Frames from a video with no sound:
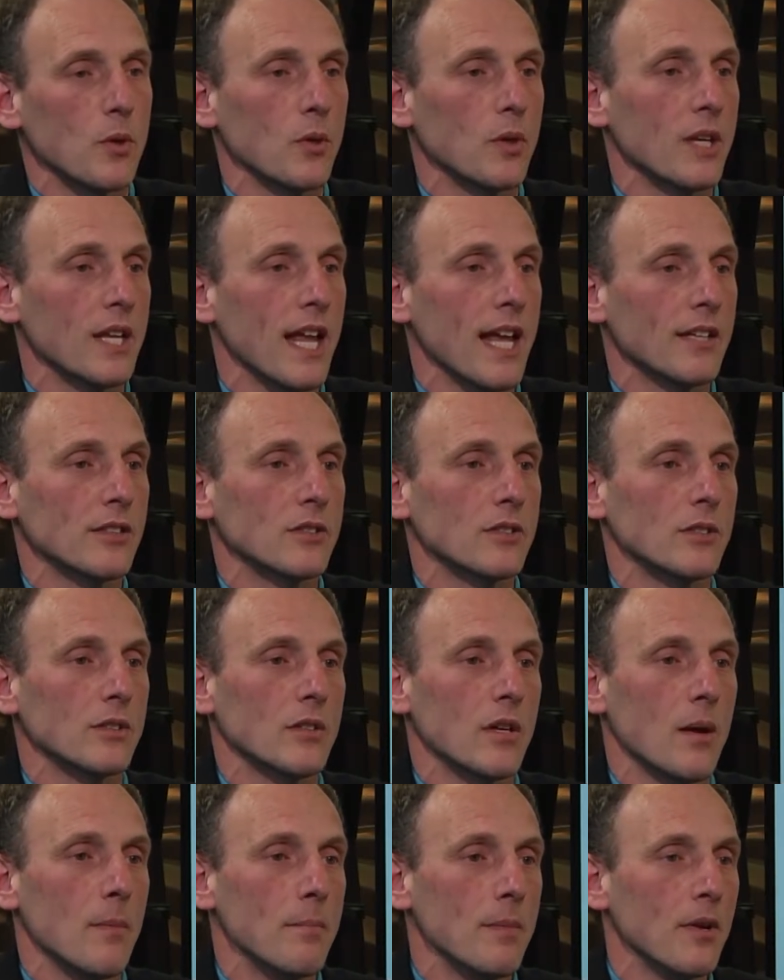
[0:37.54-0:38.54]
who can
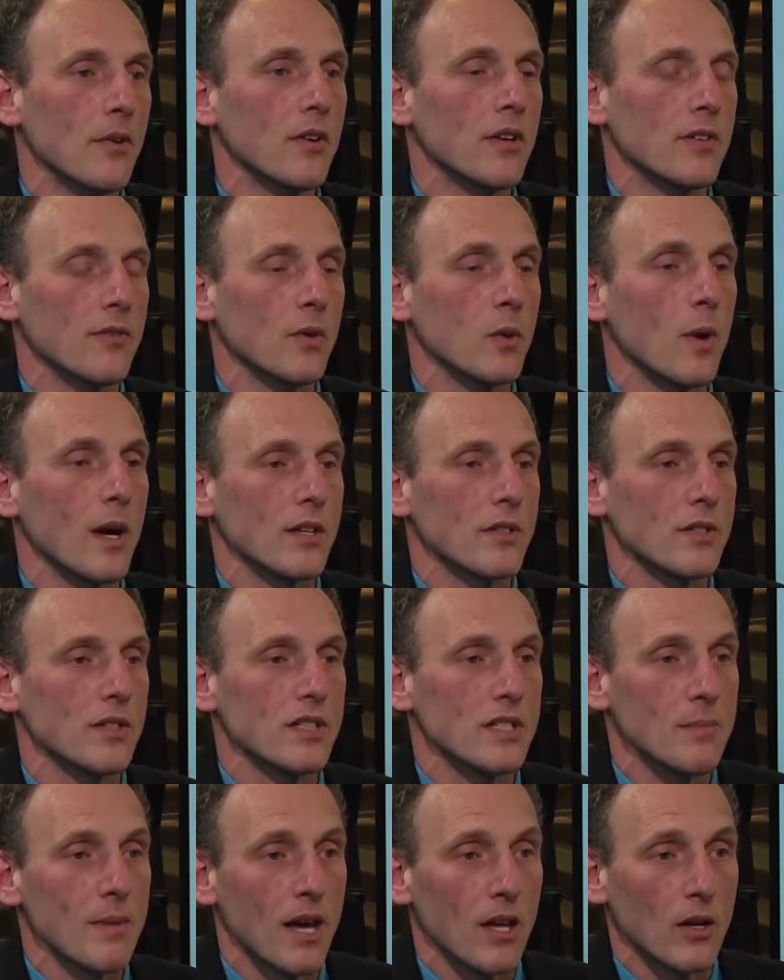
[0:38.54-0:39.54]
answer a myriad of
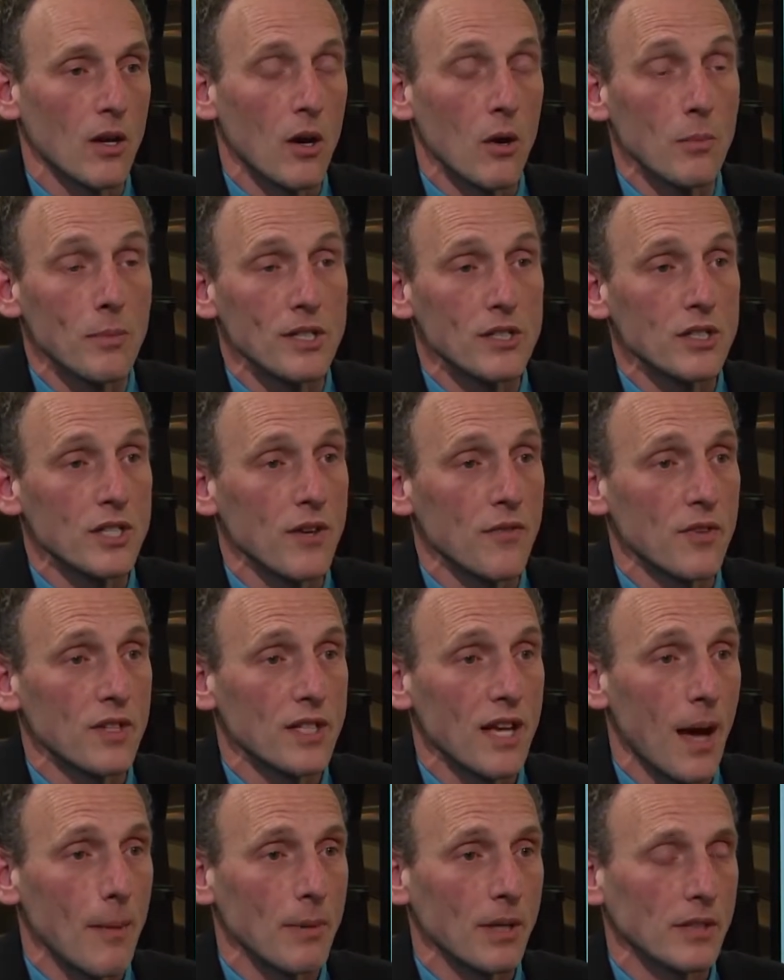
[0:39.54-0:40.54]
questions about a whole bunch of different
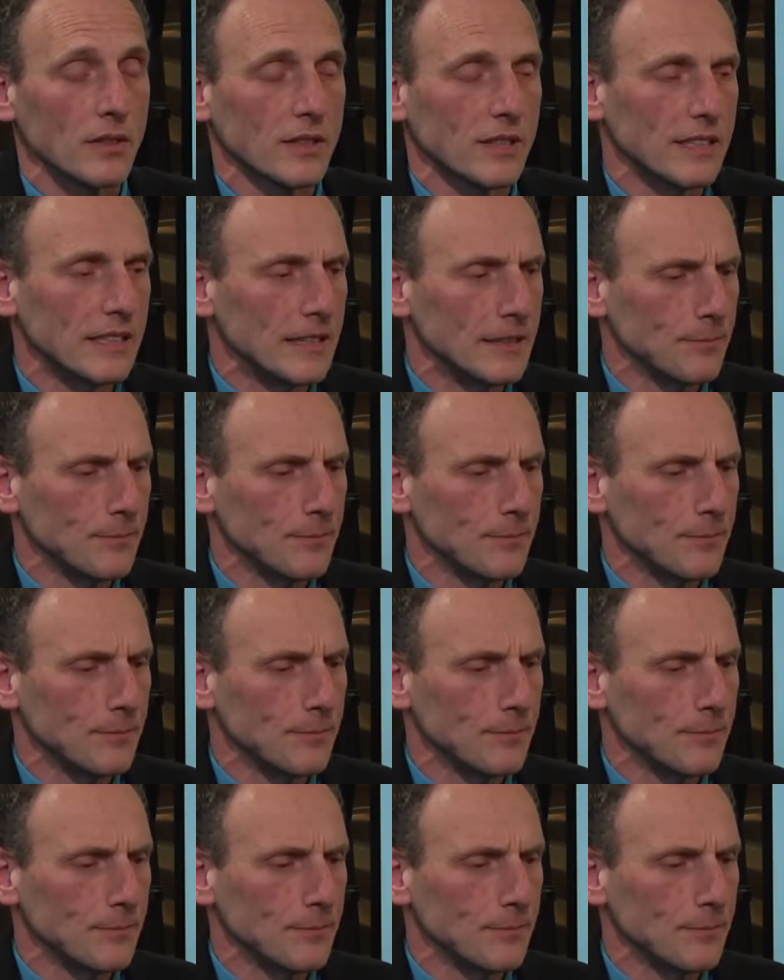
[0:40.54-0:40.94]
topics.